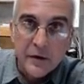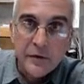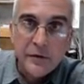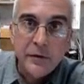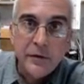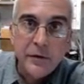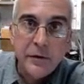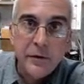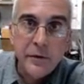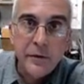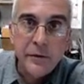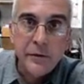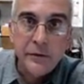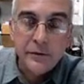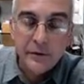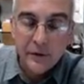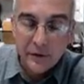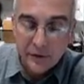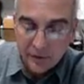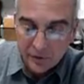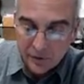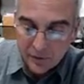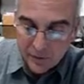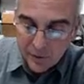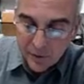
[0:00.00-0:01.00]
to the
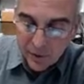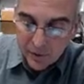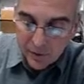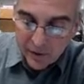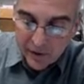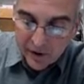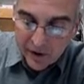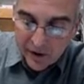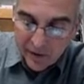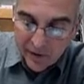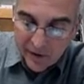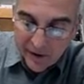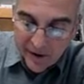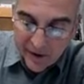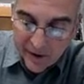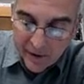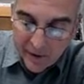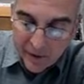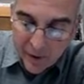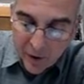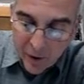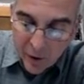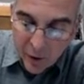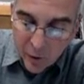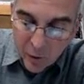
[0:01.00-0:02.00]
cingulate motor
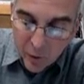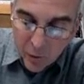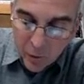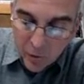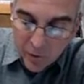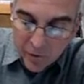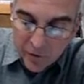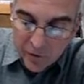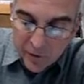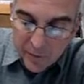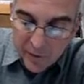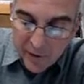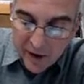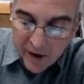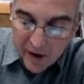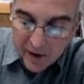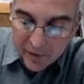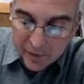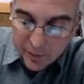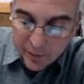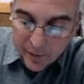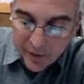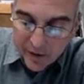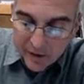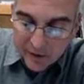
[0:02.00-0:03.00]
area or their
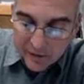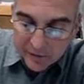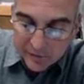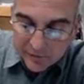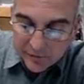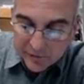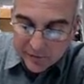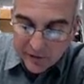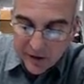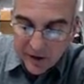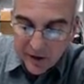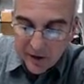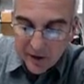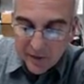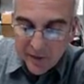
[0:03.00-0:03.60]
pathways